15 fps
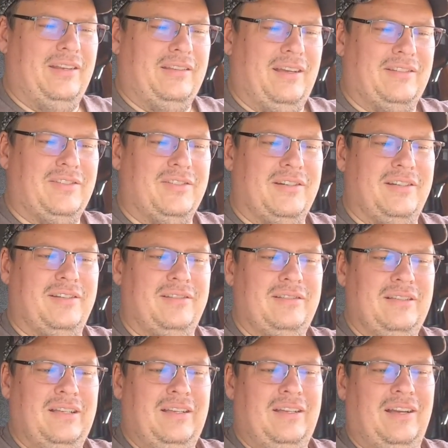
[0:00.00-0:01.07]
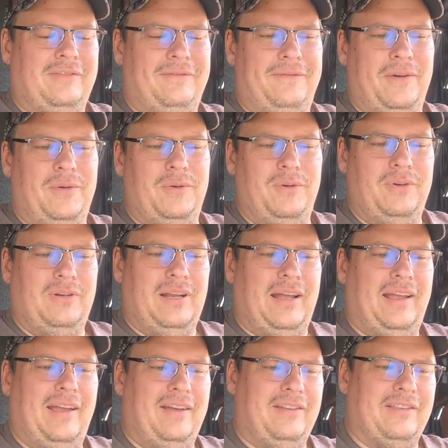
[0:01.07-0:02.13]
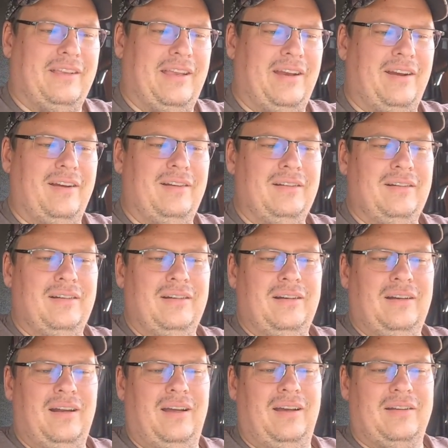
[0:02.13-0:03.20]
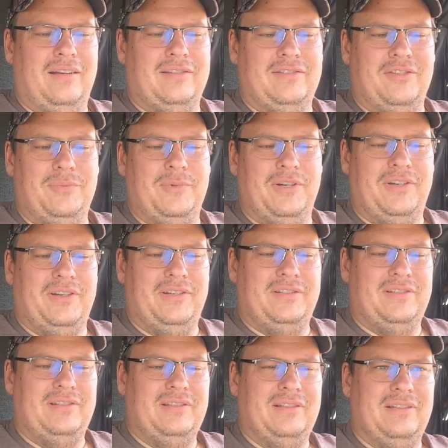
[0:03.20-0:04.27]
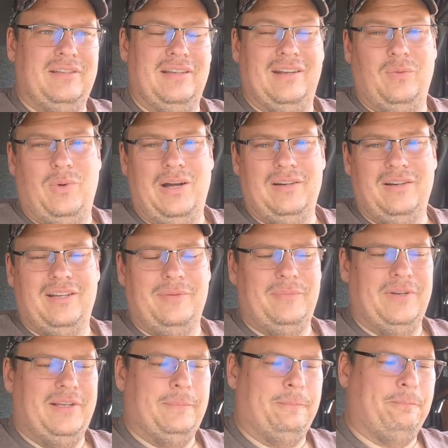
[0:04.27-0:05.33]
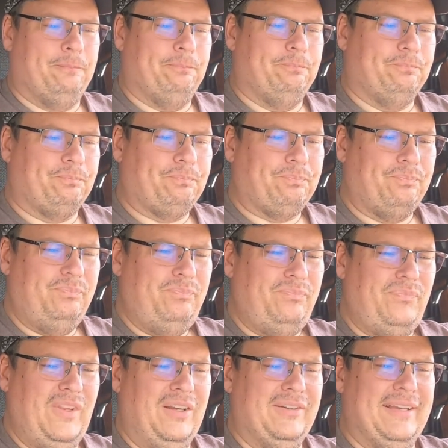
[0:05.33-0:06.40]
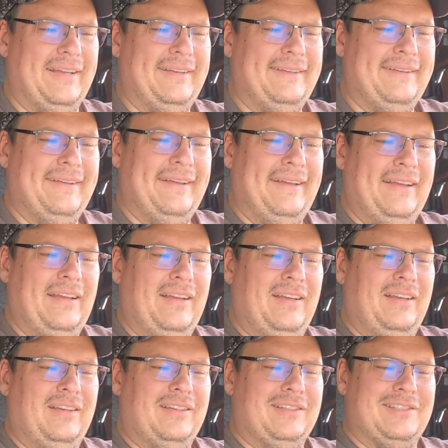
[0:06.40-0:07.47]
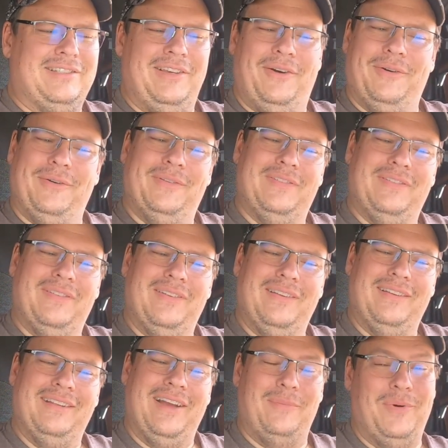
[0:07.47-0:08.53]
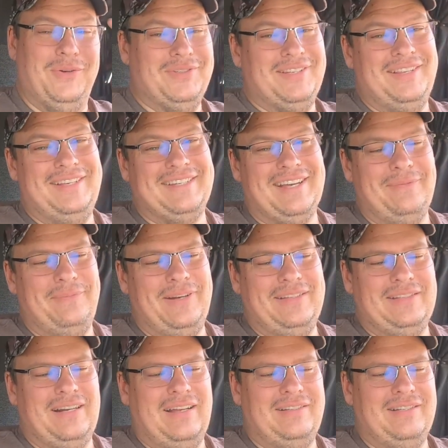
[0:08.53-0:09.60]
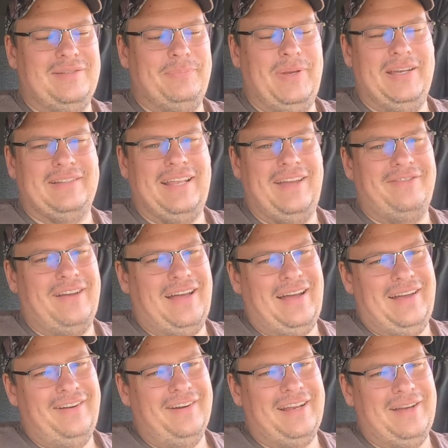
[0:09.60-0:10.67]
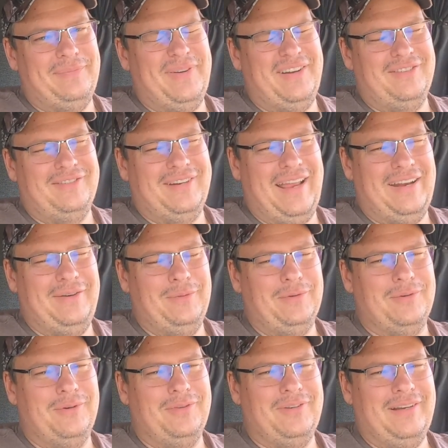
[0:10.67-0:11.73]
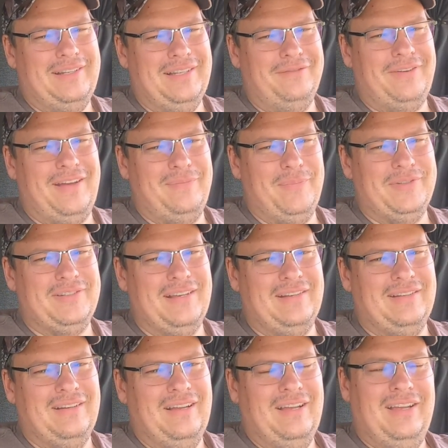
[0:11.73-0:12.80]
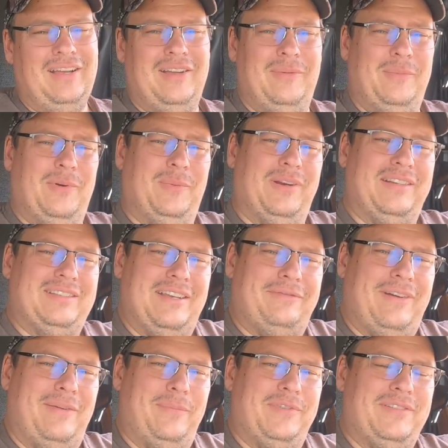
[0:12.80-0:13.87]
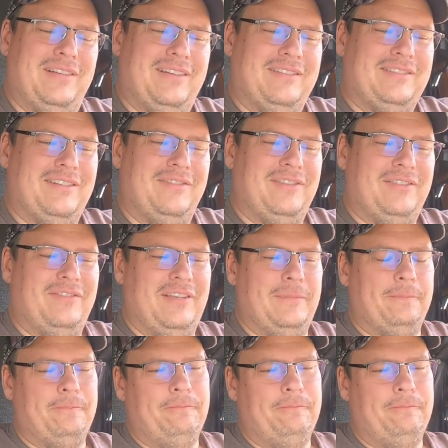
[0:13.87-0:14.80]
industrial, a food, a healthcare, consumer goods, and a water company. Okay. So now most of these companies that I just picked have a higher compound annual growth rate than 5%, but we're going to say 5% conservatively.